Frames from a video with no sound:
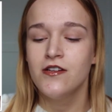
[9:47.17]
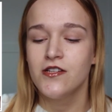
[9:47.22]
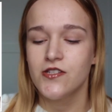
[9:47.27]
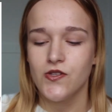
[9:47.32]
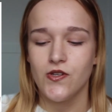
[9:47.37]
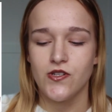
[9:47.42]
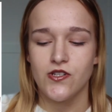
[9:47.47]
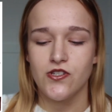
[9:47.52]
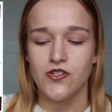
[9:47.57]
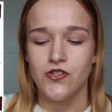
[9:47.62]

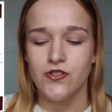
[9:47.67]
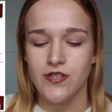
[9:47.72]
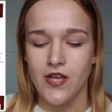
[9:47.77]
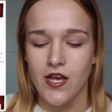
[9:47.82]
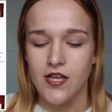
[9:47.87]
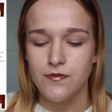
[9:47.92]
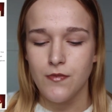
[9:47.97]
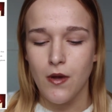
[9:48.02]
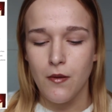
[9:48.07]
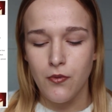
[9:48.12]
So I just used
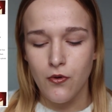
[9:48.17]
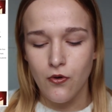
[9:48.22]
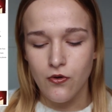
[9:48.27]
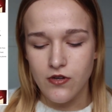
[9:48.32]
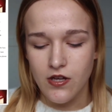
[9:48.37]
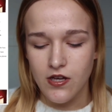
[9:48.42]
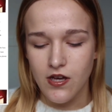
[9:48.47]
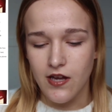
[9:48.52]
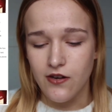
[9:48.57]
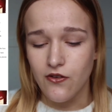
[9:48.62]
that as my
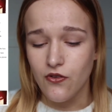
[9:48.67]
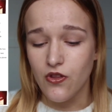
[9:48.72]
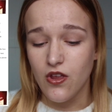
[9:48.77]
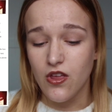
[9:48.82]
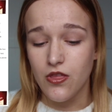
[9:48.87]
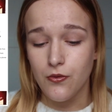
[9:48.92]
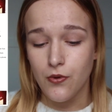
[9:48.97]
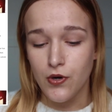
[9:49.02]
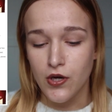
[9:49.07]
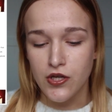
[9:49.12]
border, and on the
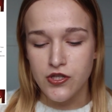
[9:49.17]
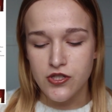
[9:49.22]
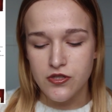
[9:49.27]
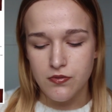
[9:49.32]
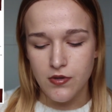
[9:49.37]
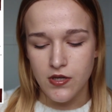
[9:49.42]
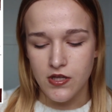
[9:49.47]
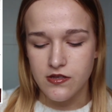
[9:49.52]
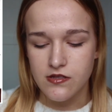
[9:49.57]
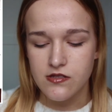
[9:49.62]
other one I
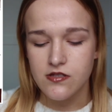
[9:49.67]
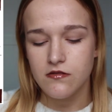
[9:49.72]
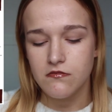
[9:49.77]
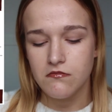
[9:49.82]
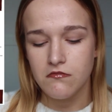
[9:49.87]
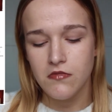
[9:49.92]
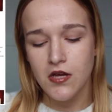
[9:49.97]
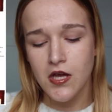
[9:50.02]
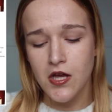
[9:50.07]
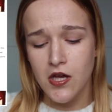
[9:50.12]
just put in
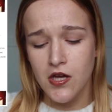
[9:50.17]
some